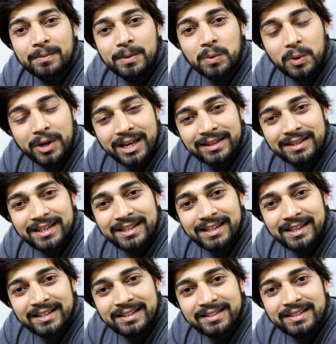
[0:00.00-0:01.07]
But what I
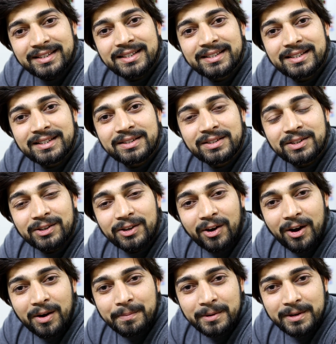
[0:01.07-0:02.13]
think is this is
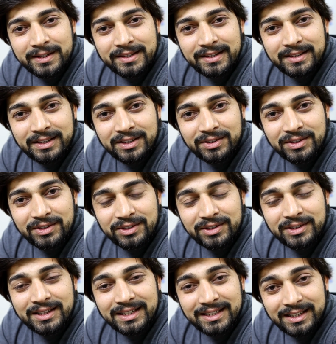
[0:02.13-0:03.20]
your personal
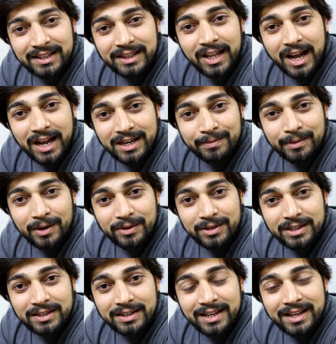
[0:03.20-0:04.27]
decision. Think a lot
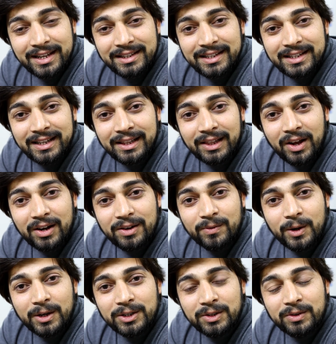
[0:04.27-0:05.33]
about it. Think a lot
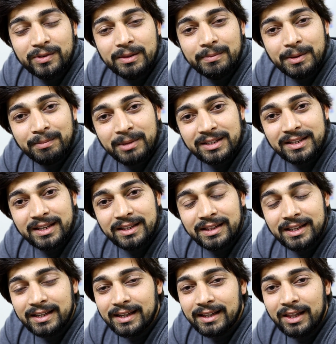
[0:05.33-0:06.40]
what you will be missing.
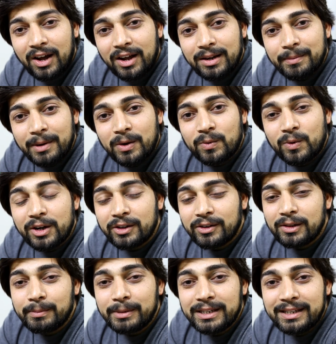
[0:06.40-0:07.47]
Think a lot about what
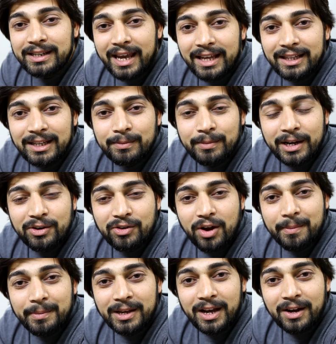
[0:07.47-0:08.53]
you'll be gaining by
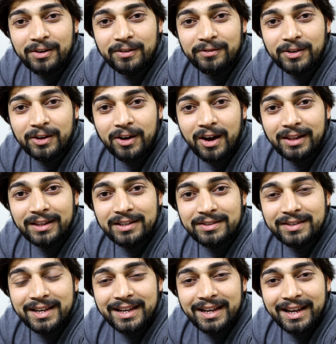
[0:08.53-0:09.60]
dropping out of your
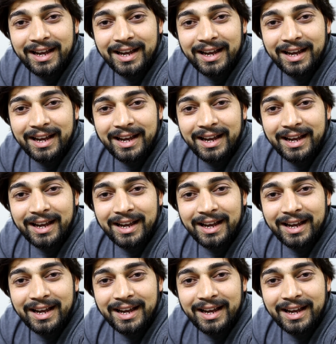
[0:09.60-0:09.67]
college.